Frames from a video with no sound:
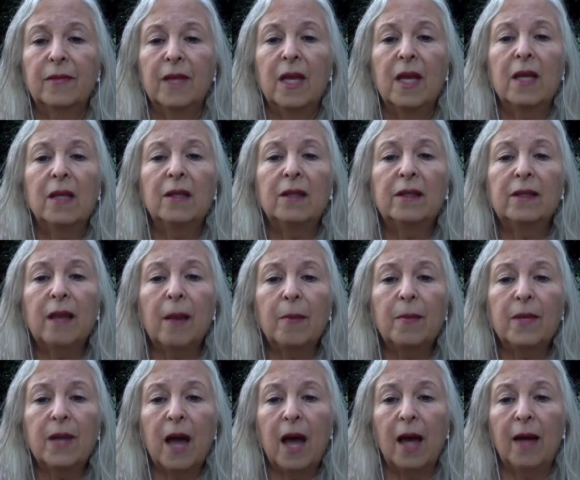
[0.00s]

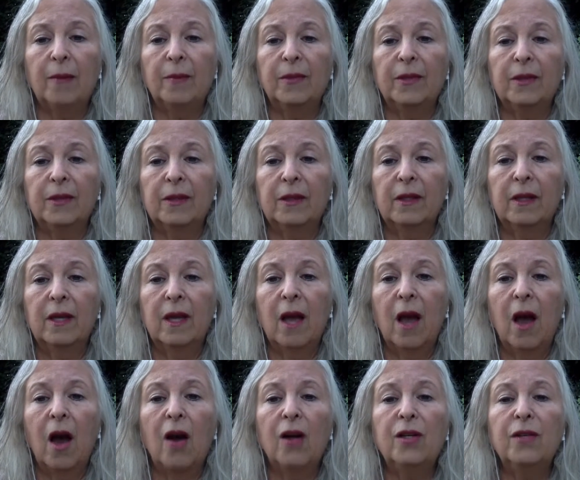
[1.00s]
Sometimes
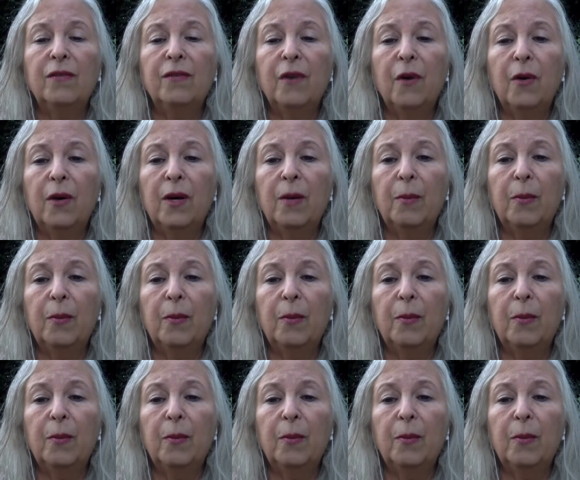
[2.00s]
our devoted